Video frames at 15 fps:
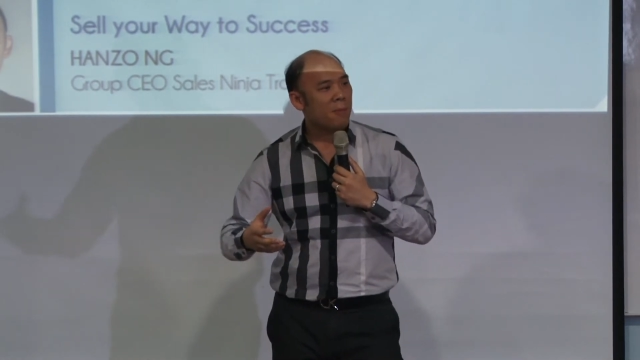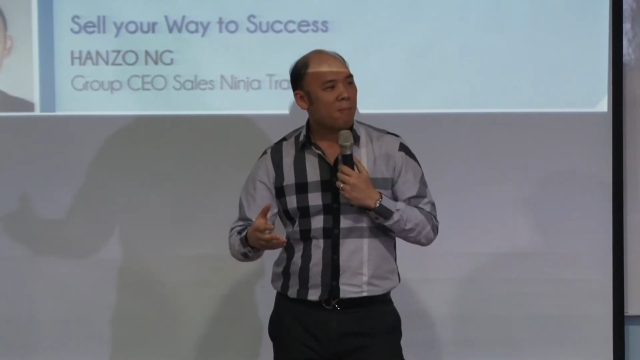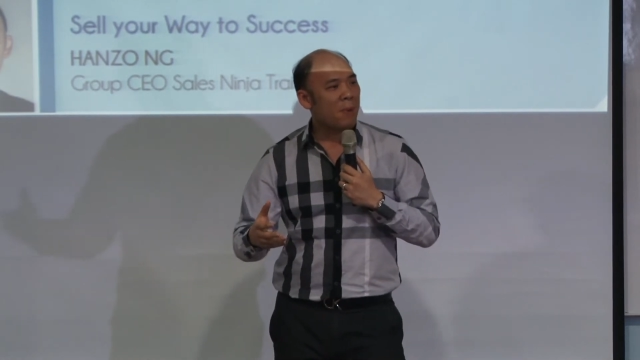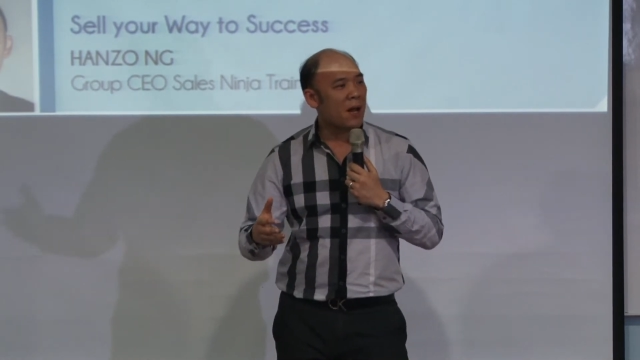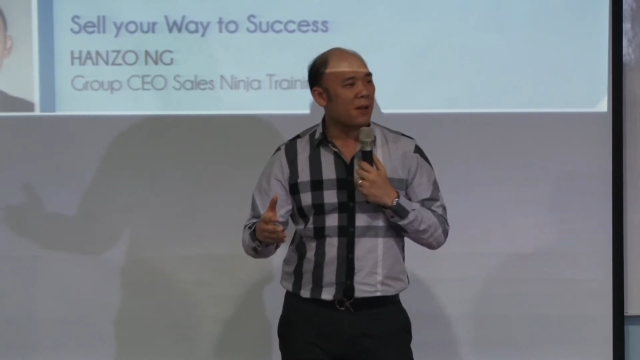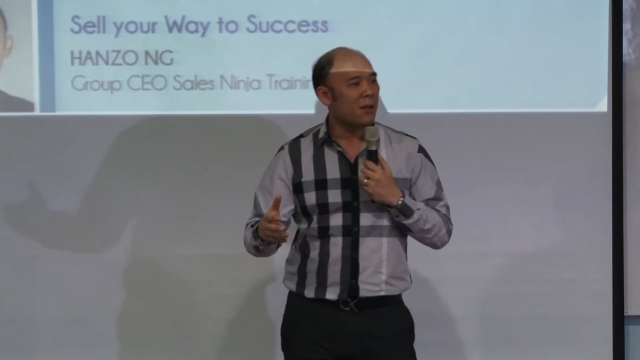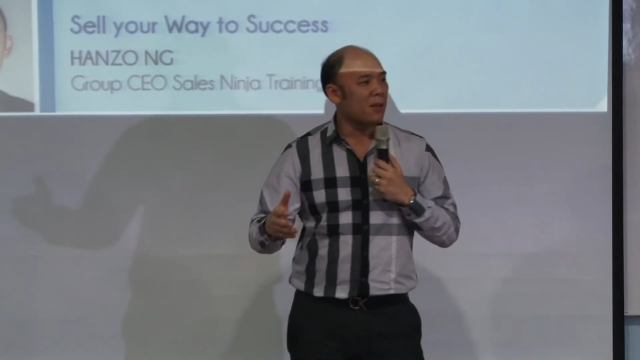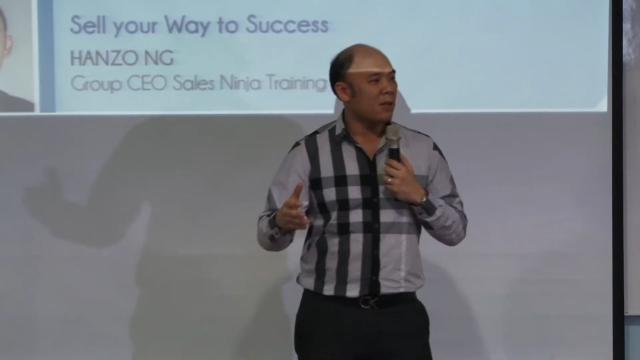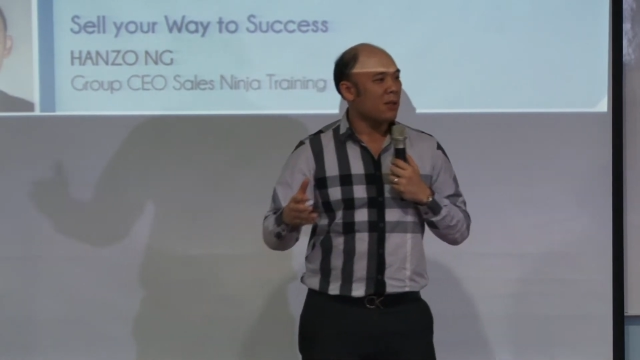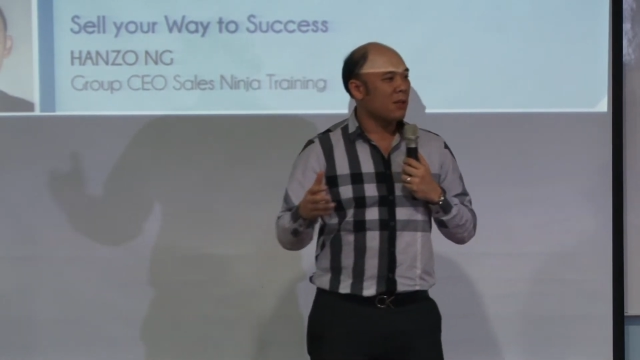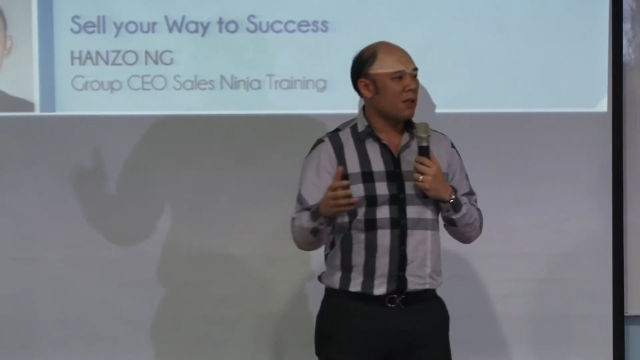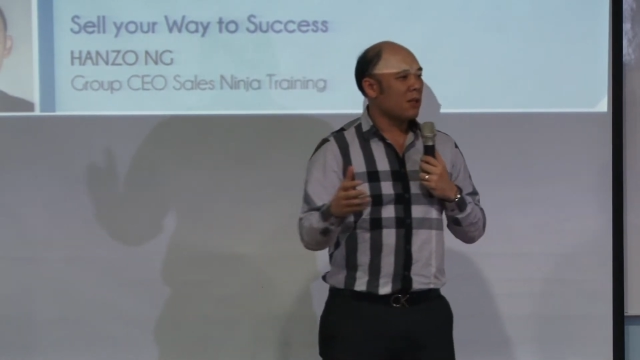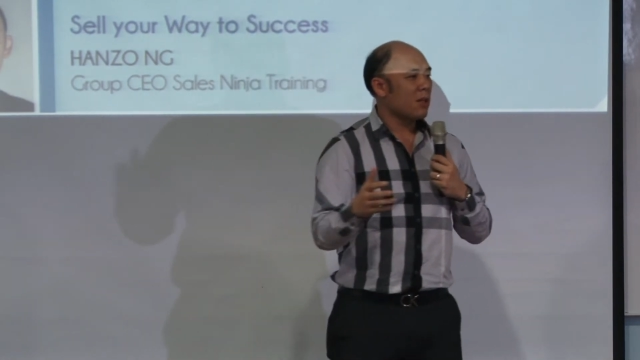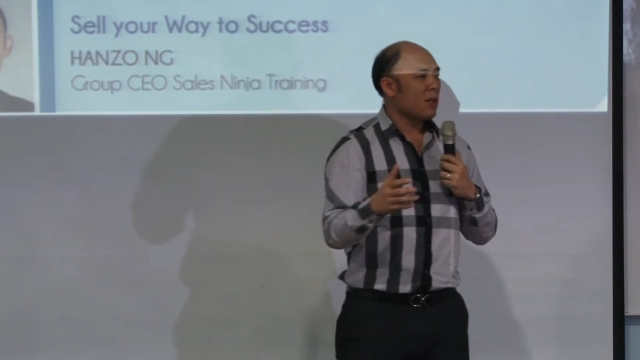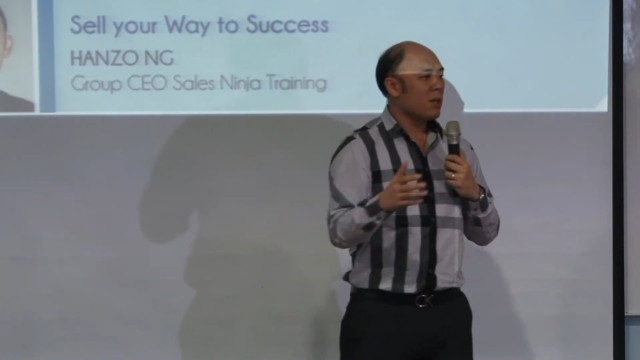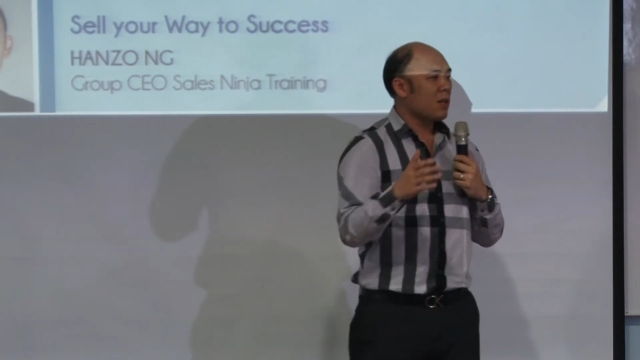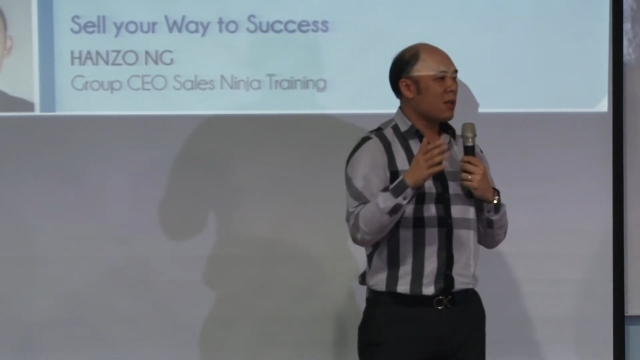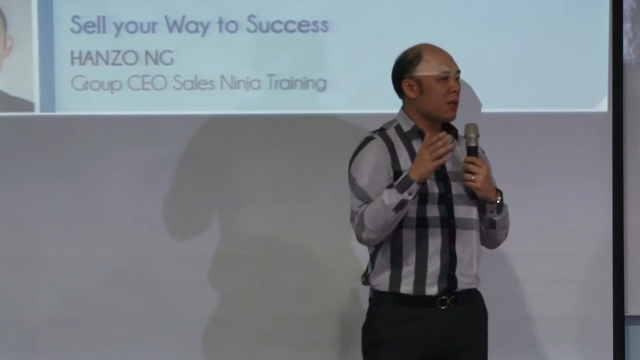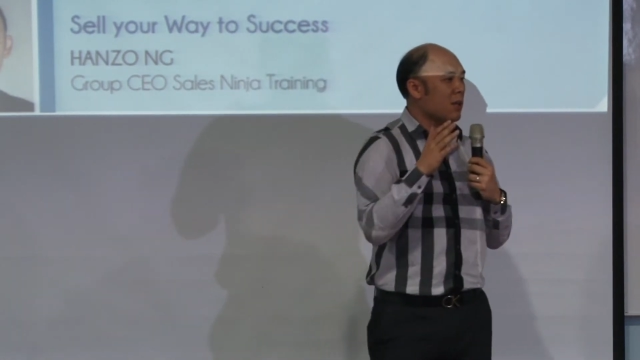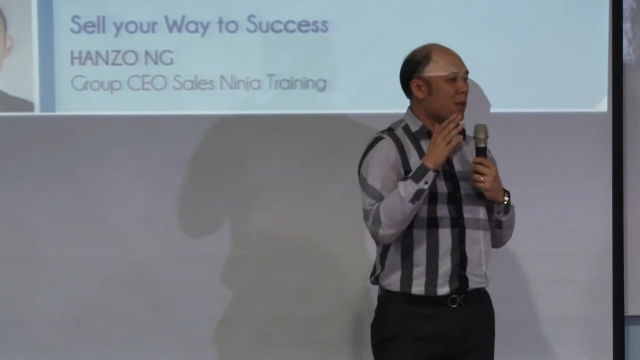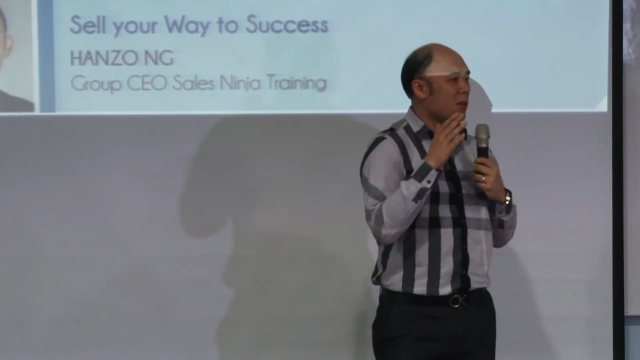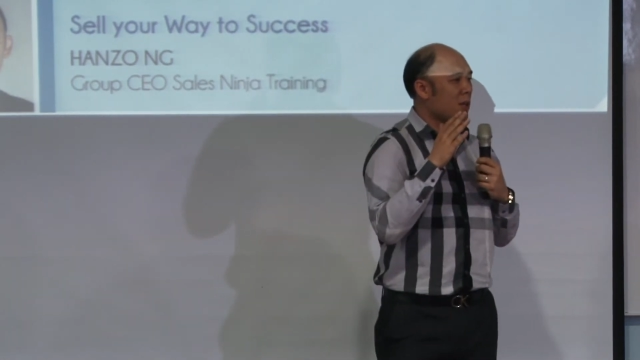But
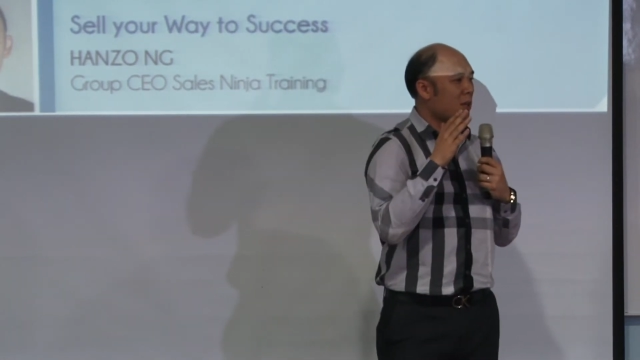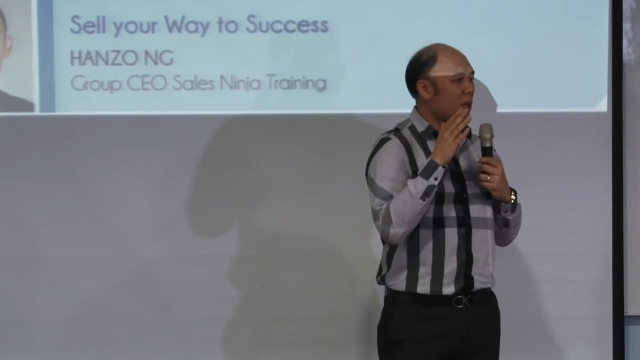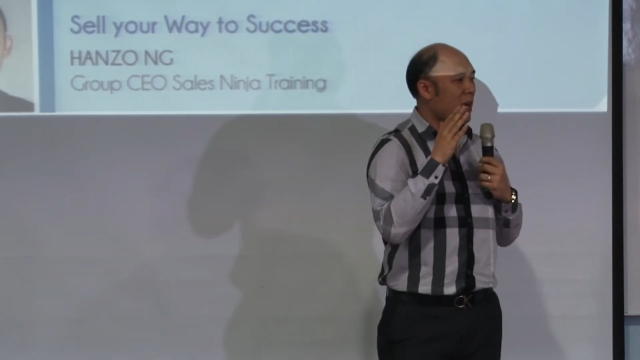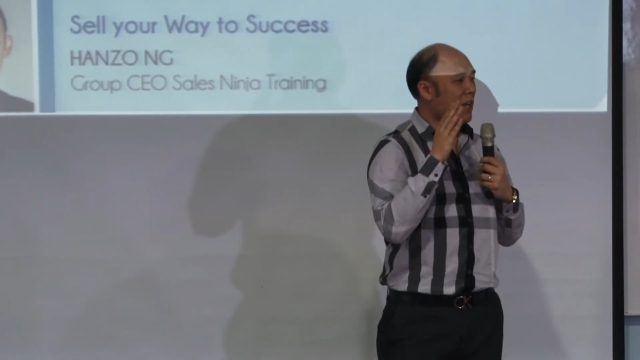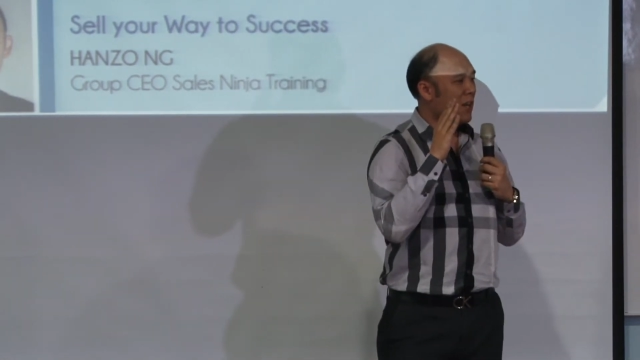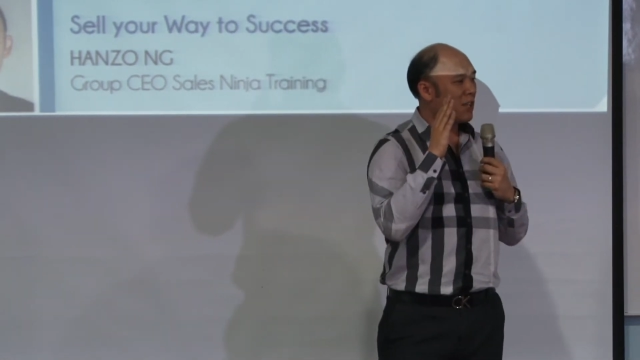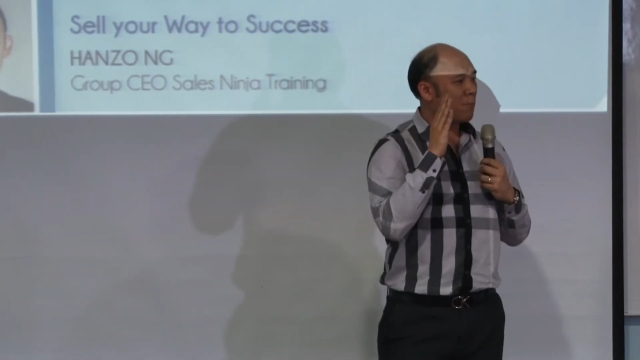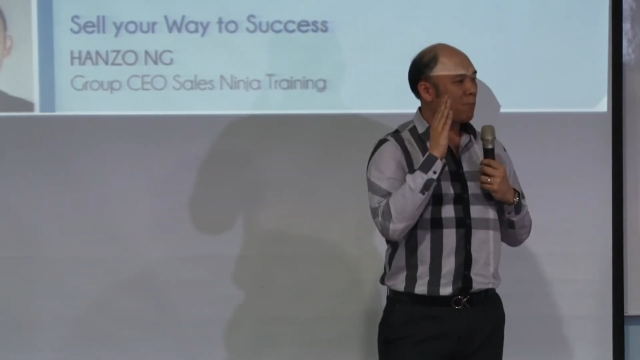it is